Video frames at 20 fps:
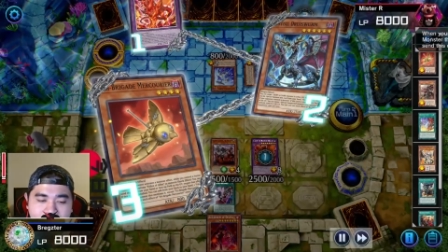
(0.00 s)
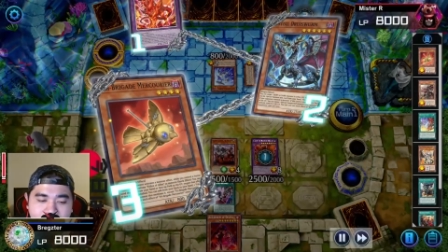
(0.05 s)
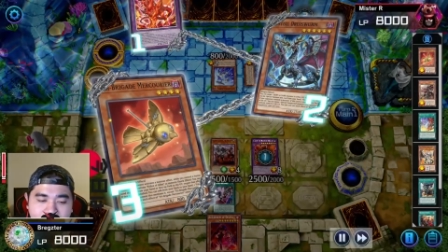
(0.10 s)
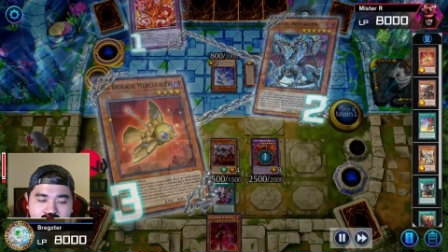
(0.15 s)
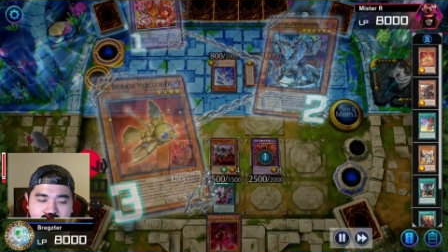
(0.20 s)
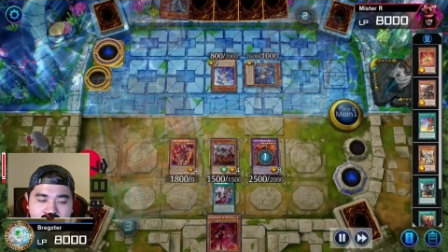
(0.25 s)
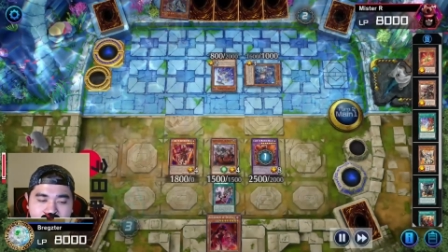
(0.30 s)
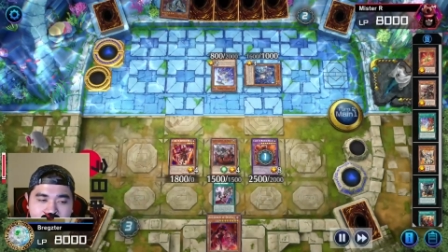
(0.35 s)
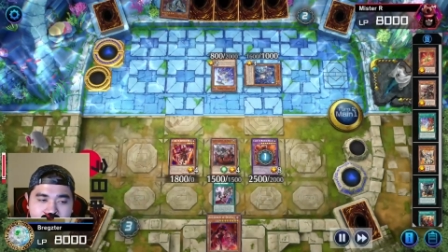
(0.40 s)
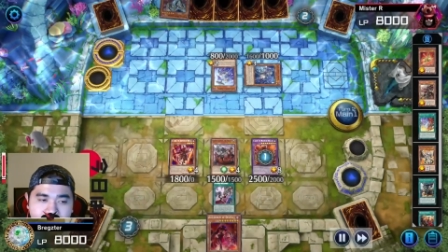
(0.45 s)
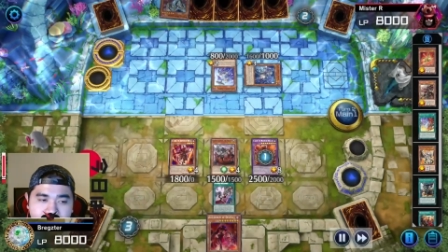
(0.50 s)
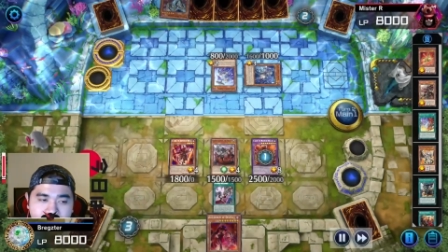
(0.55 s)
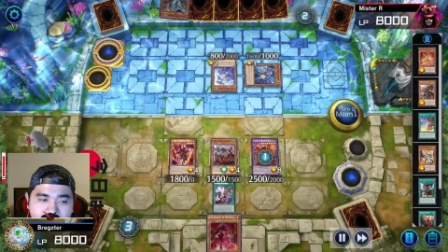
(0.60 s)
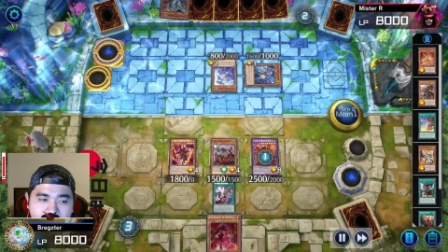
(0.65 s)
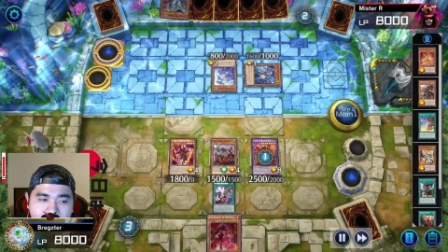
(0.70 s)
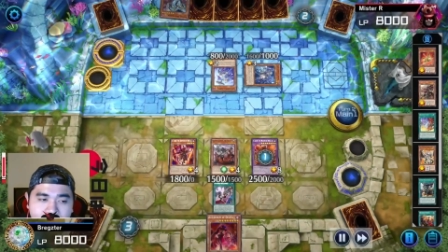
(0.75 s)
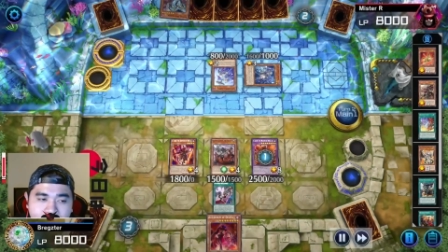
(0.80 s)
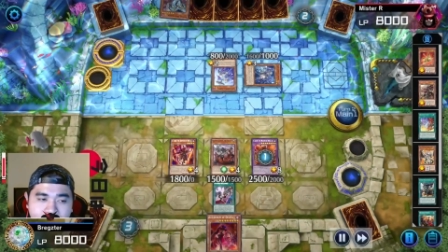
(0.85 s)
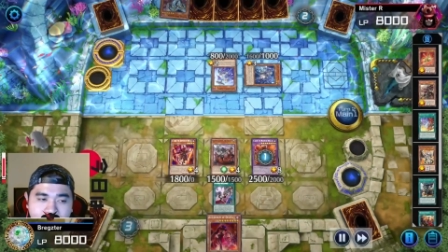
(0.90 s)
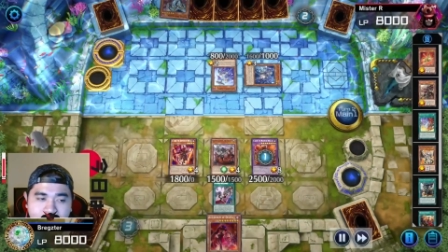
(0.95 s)
So that's good.
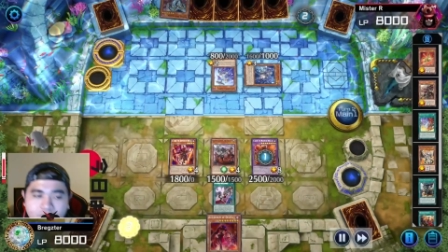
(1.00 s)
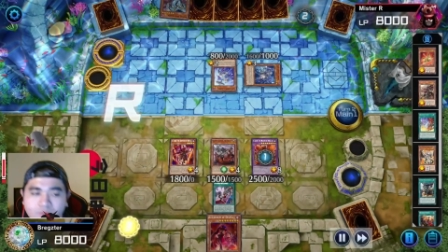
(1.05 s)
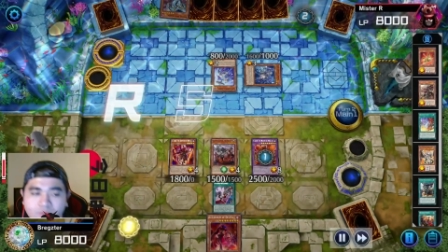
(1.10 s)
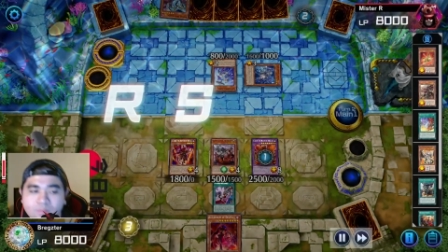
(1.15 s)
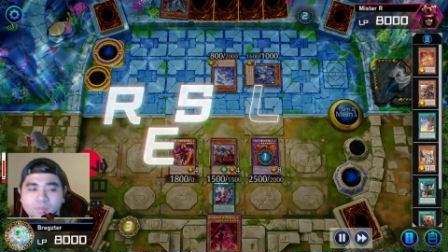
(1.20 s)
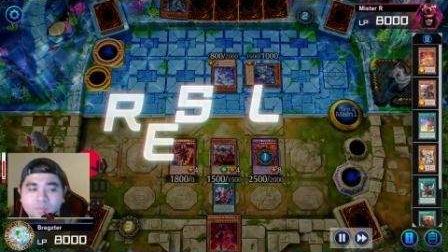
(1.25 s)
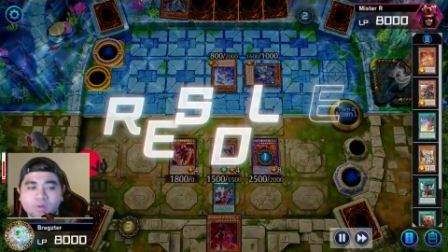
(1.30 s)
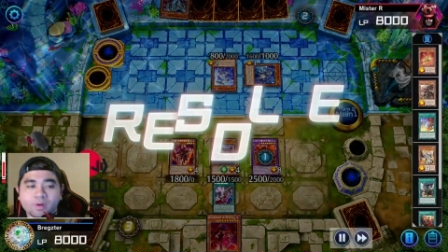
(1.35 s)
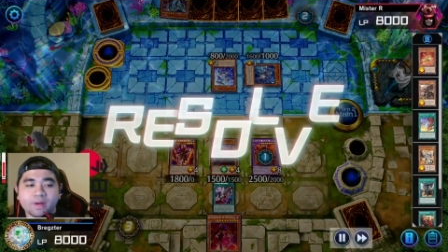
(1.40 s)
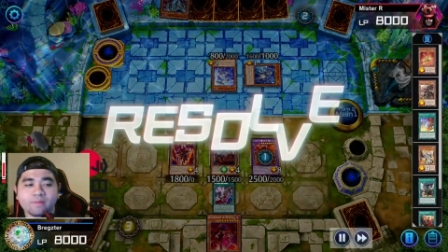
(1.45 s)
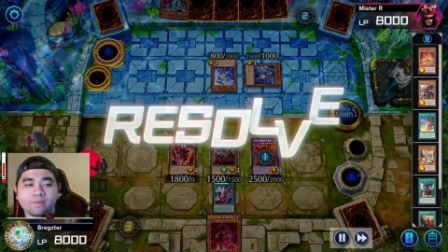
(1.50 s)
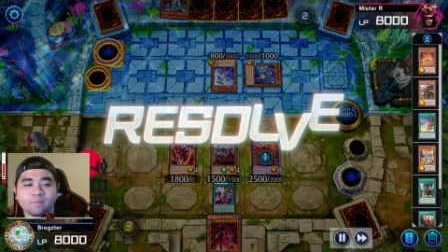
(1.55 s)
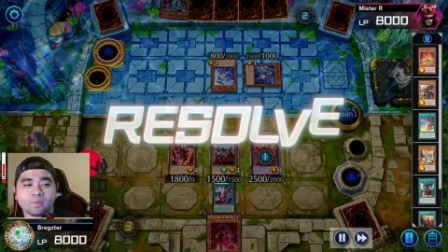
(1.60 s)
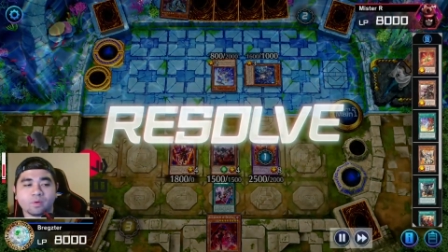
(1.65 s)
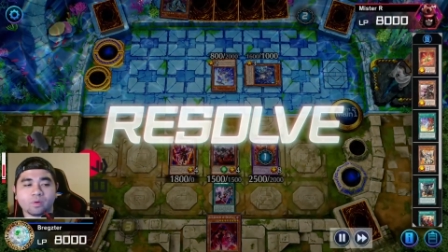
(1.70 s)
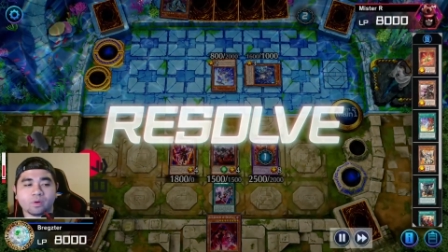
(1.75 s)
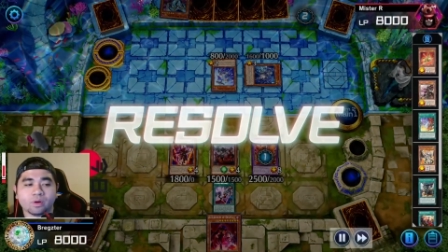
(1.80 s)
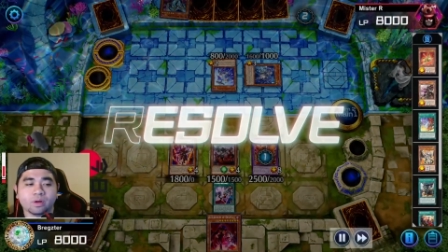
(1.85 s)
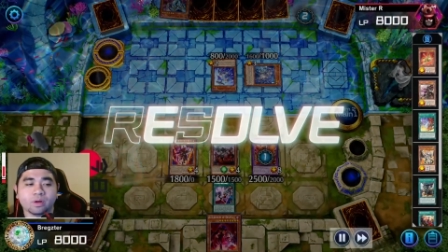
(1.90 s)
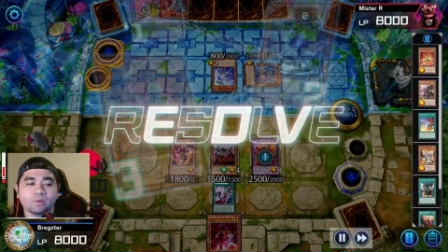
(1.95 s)
So more and
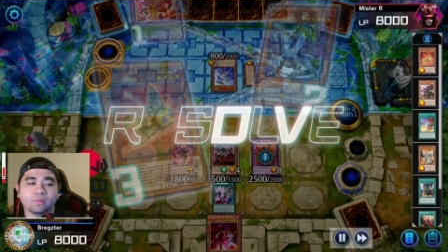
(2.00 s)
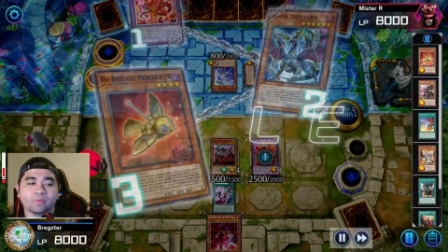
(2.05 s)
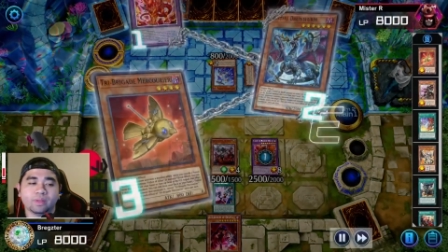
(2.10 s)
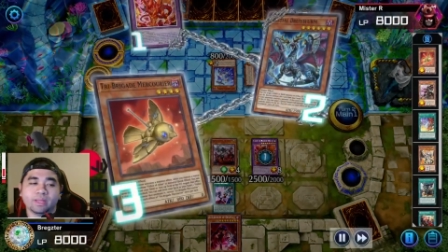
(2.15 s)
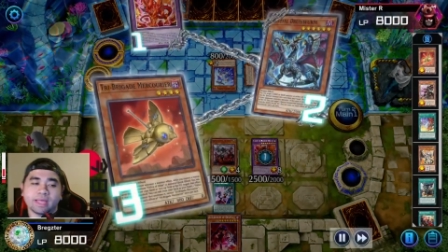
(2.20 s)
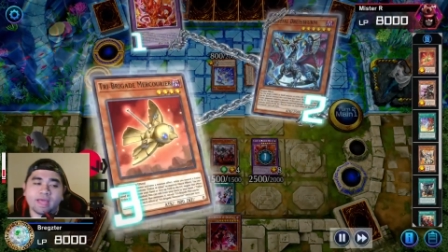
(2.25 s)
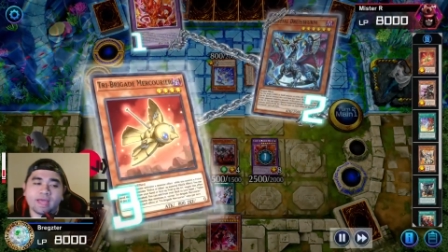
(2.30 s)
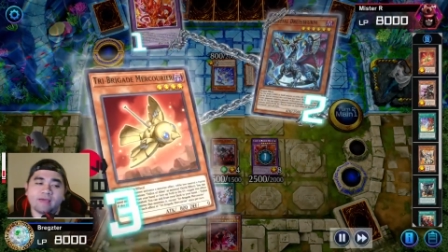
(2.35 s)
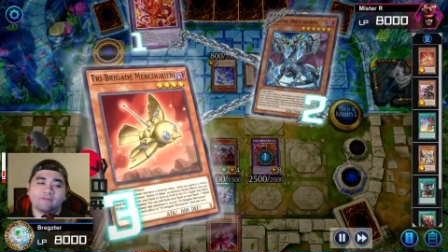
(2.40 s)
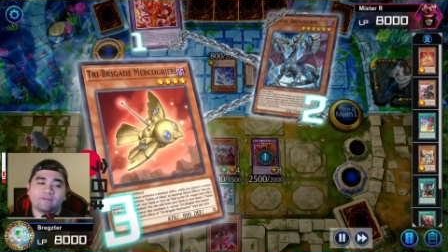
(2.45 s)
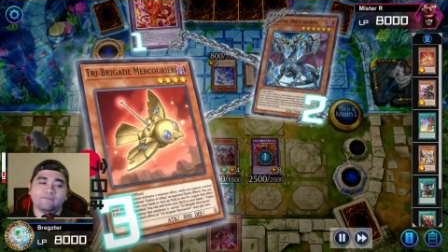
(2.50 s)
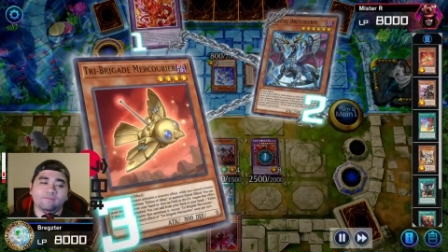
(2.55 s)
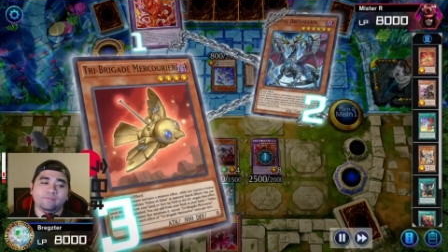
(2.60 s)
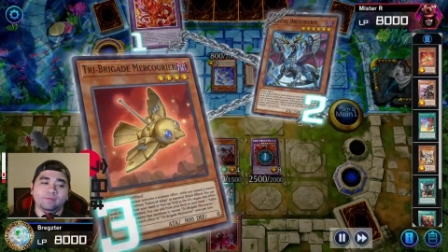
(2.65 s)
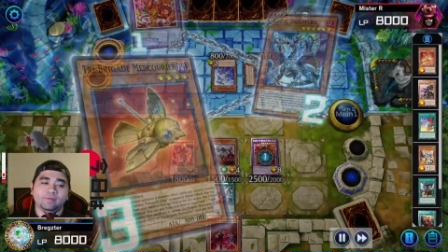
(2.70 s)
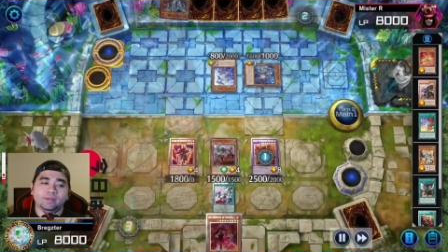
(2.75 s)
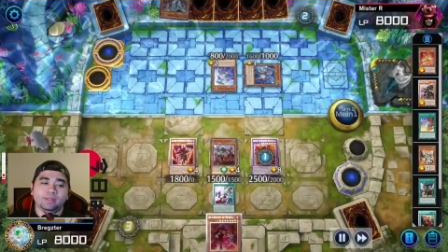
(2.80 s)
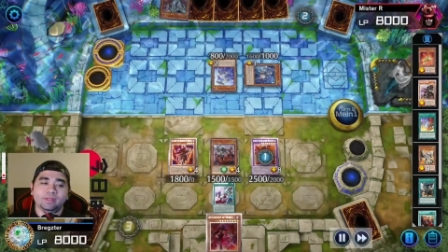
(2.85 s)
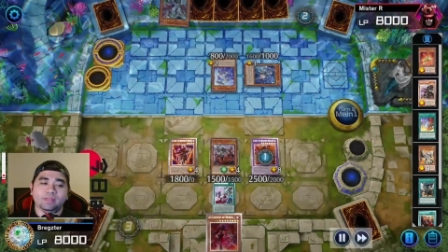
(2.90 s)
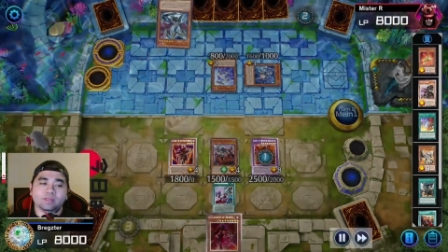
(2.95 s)
more we'll have
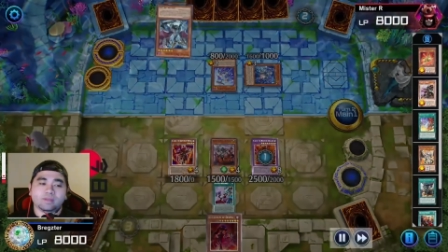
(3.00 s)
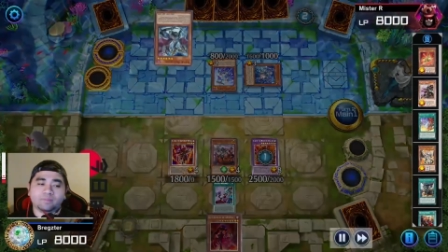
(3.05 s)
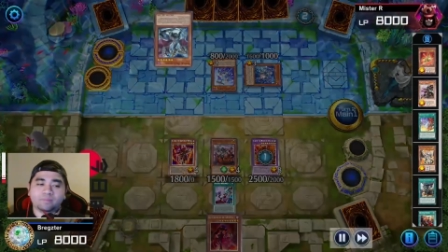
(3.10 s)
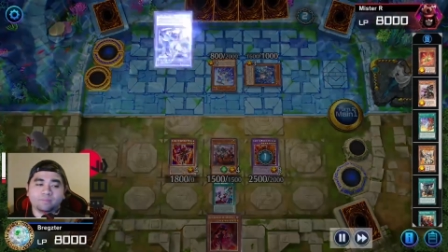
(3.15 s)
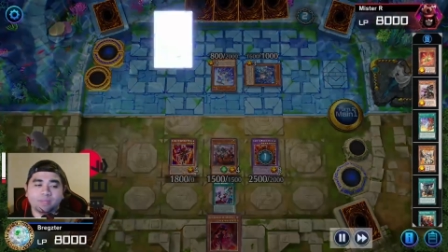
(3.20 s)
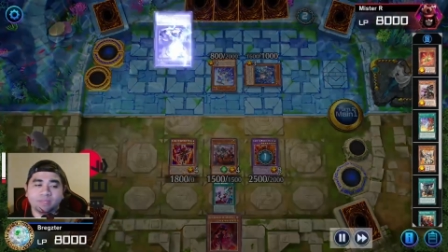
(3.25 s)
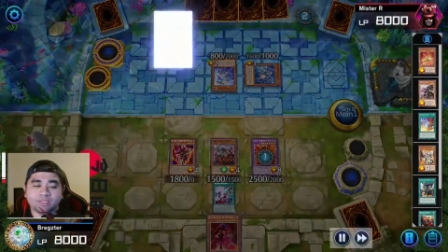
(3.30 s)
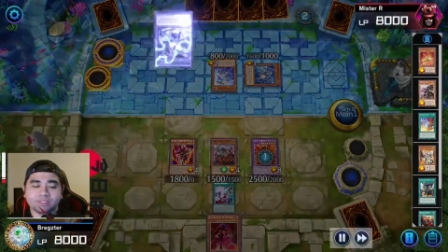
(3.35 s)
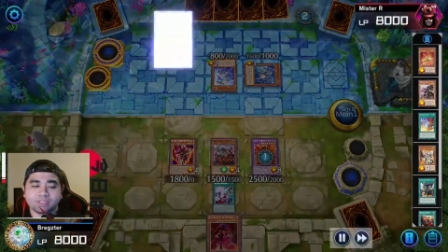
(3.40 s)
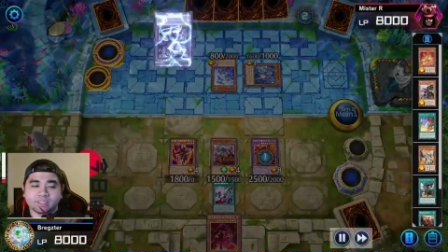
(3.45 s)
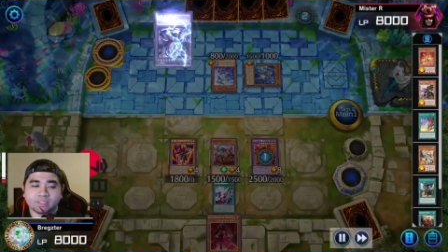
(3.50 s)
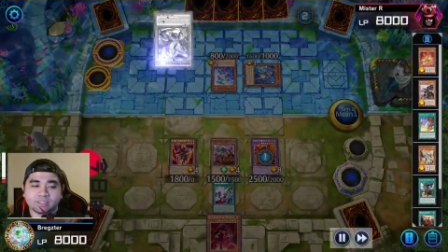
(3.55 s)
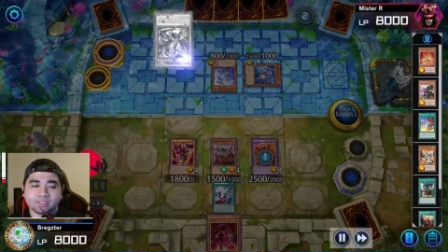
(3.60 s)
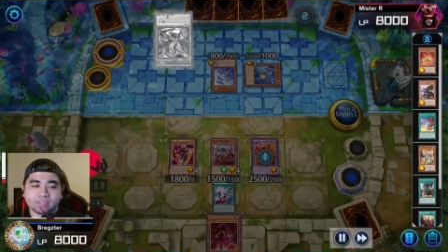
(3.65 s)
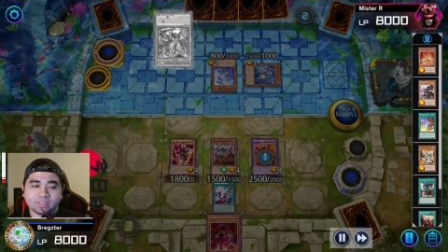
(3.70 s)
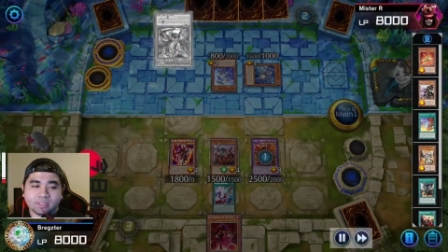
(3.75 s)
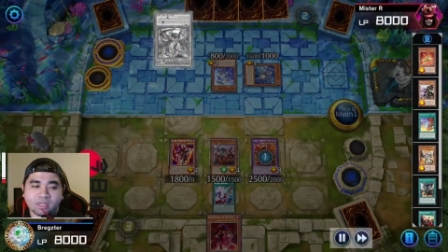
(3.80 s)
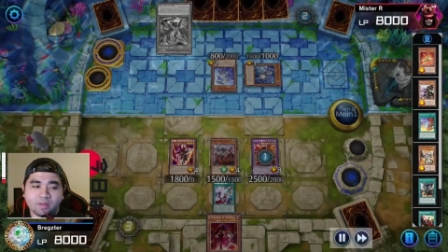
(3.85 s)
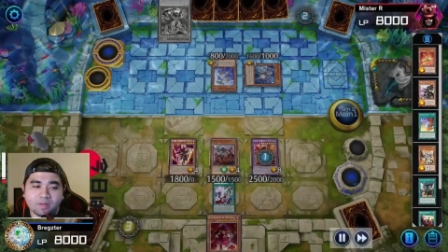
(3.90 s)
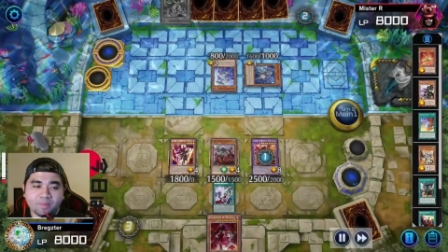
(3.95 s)

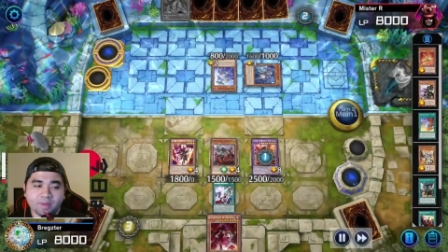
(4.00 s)
Bystials gonna be a